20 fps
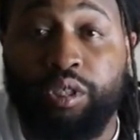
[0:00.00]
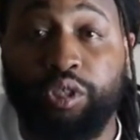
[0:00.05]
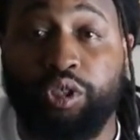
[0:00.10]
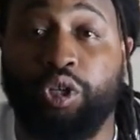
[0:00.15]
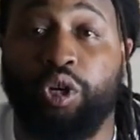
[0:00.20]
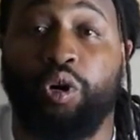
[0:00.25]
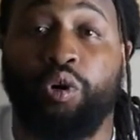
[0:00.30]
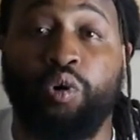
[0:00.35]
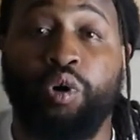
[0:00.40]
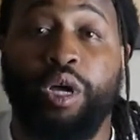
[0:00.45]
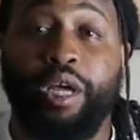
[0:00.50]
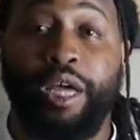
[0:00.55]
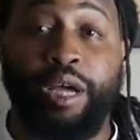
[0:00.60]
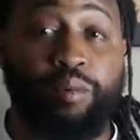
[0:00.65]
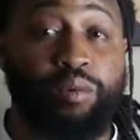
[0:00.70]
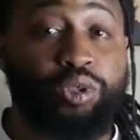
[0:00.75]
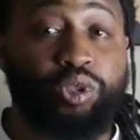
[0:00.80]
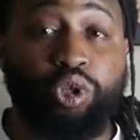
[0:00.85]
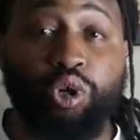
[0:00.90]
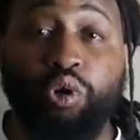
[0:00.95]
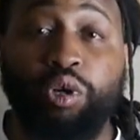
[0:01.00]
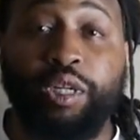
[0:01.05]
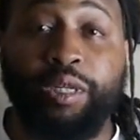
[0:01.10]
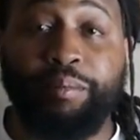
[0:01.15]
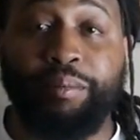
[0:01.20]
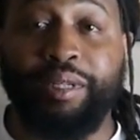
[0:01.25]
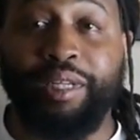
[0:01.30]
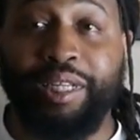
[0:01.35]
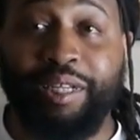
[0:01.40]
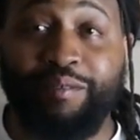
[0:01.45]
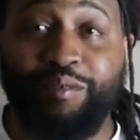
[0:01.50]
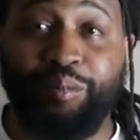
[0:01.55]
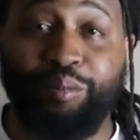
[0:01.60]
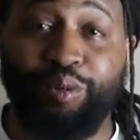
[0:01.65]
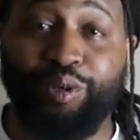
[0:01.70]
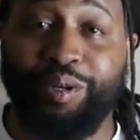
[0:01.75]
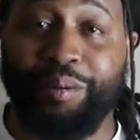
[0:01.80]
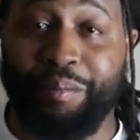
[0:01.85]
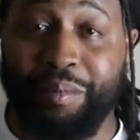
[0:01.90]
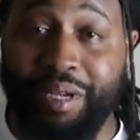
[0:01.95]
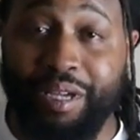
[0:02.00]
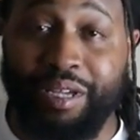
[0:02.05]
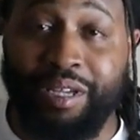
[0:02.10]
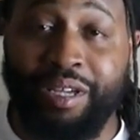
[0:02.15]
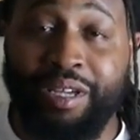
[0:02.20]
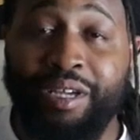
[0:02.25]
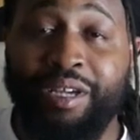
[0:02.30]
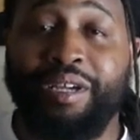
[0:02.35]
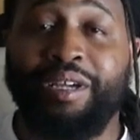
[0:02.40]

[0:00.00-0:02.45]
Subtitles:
So it was totally believable to me.